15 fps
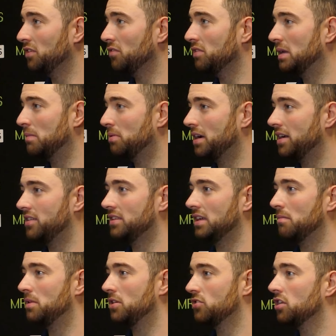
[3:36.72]
not really practiced
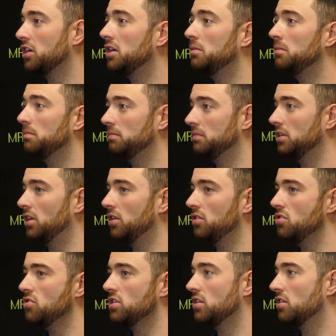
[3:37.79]
that much at home. You know,
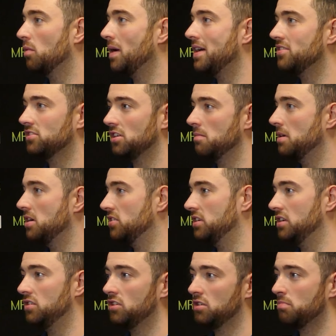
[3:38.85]
usually you're away so much that
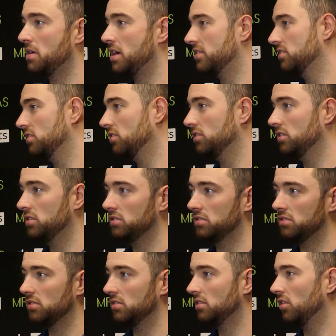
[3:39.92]
you're just practicing
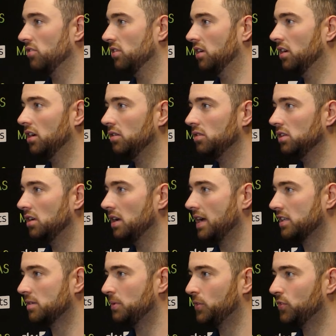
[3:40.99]
on the go, you know,
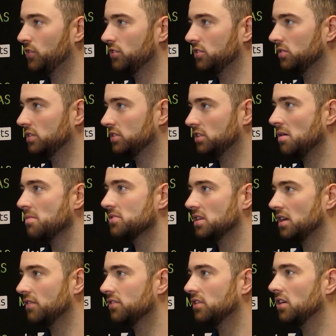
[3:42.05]
exhibitions, all this type of
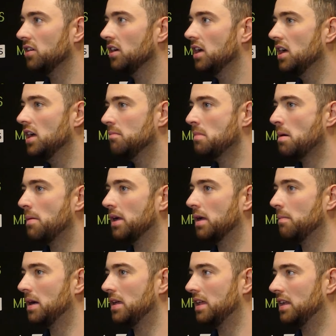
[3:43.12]
stuff. So maybe get
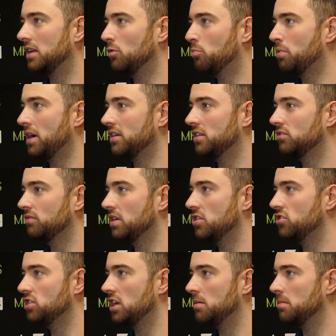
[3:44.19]
back to that little practice
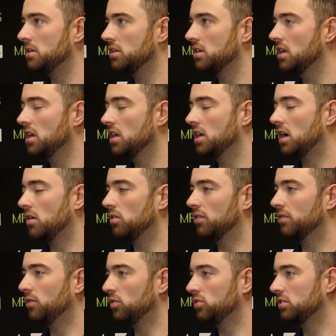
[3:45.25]
regime, and I look
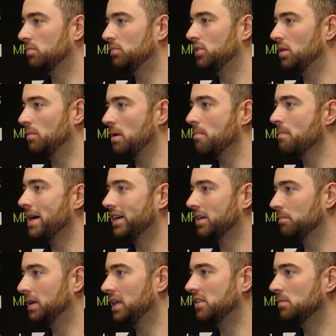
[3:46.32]
forward to, you know, being back
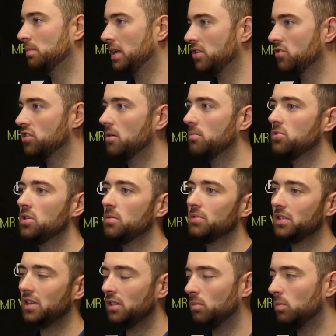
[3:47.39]
and playing the Players' Championships
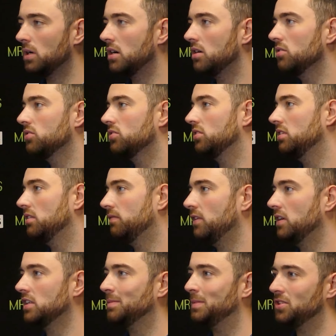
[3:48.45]
and then the Worlds and a few
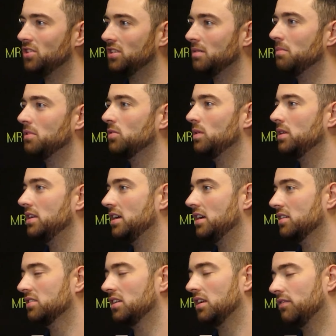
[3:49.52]
exhibitions in between there,
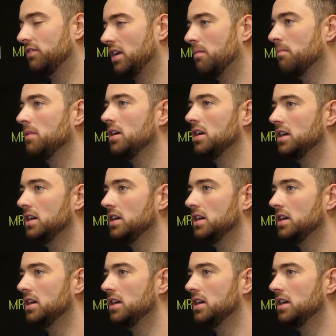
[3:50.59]
because I love them.